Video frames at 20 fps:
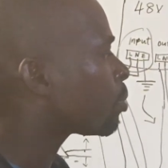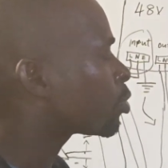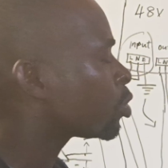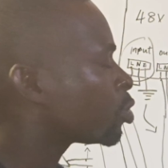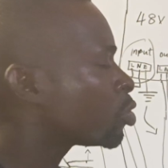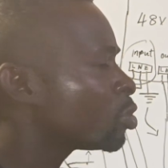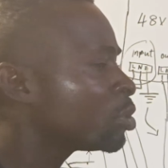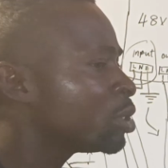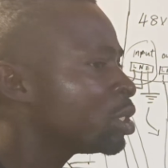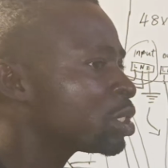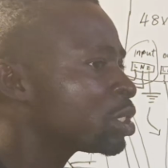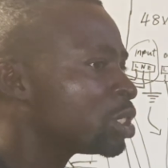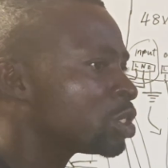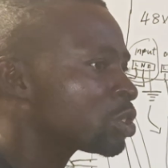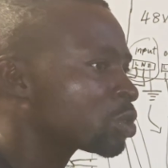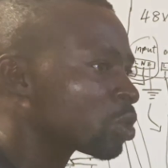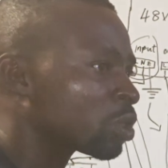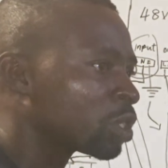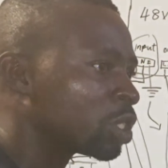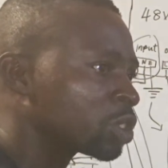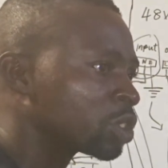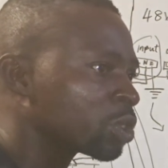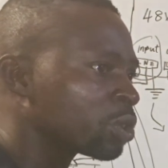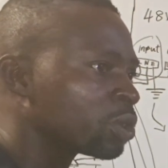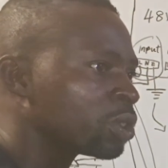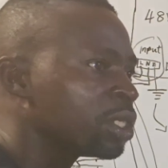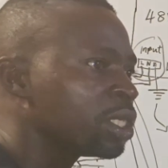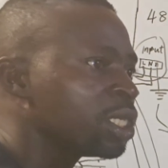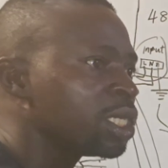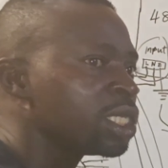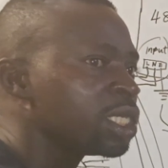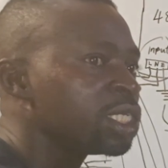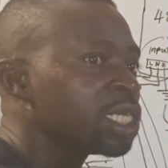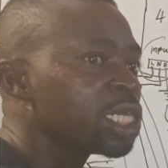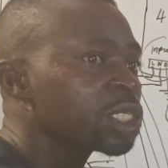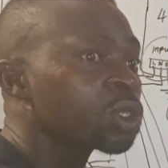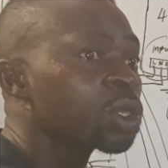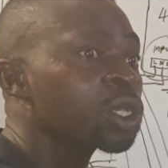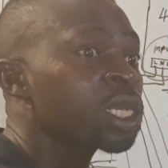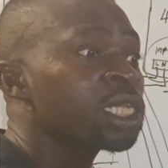come to do this installation,
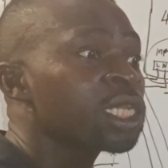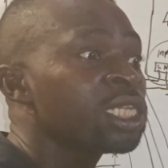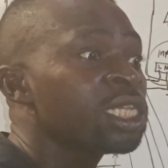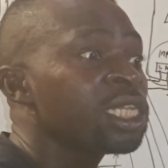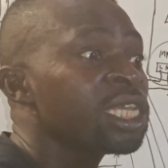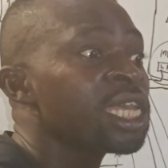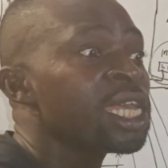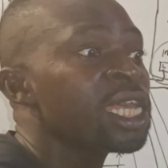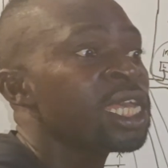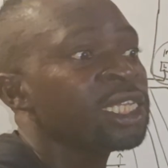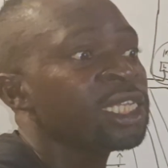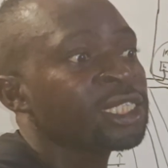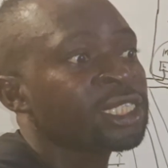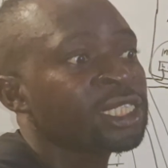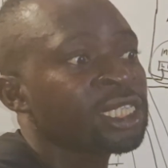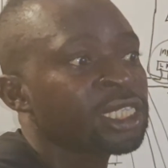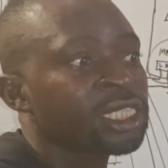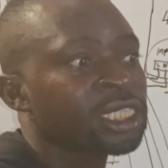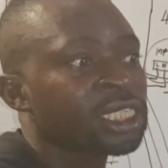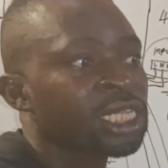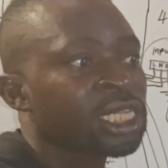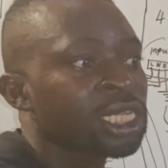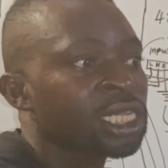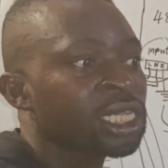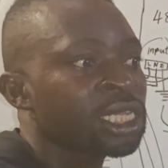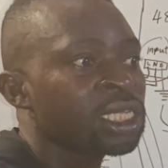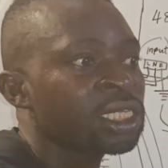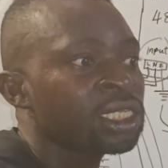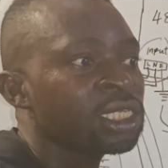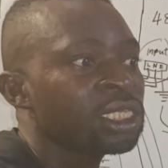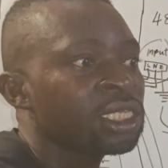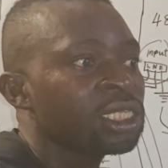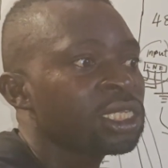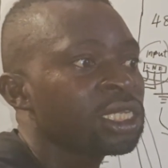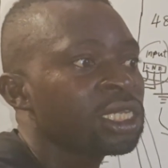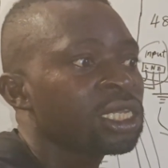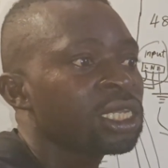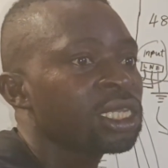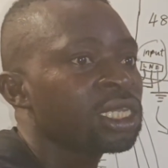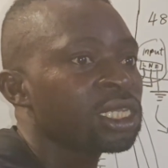there's already existing
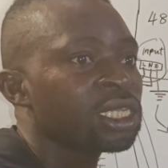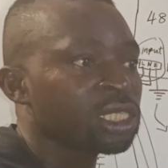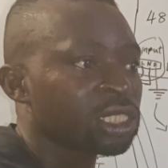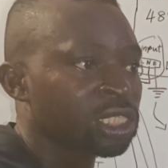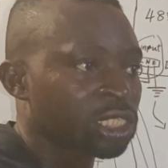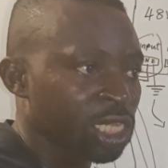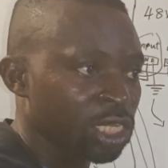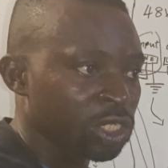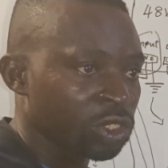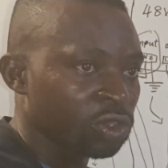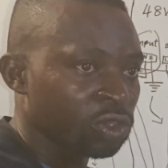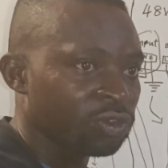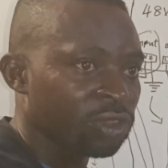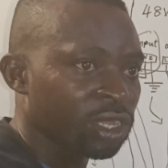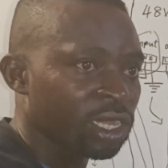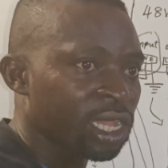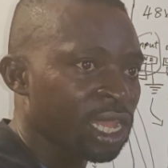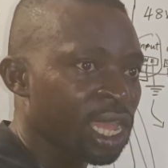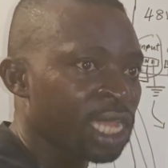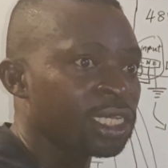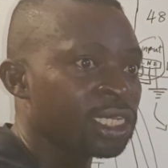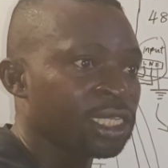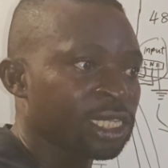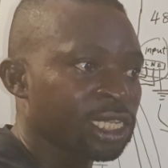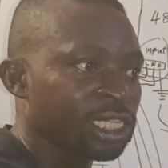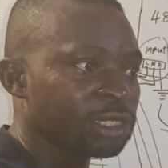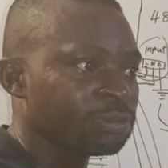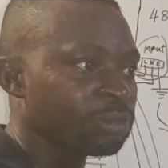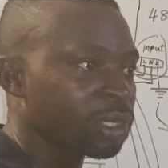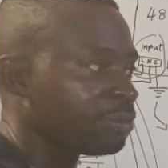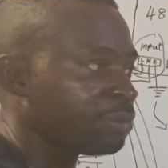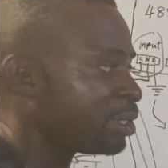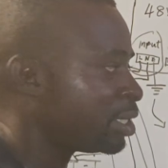changeover, as the case may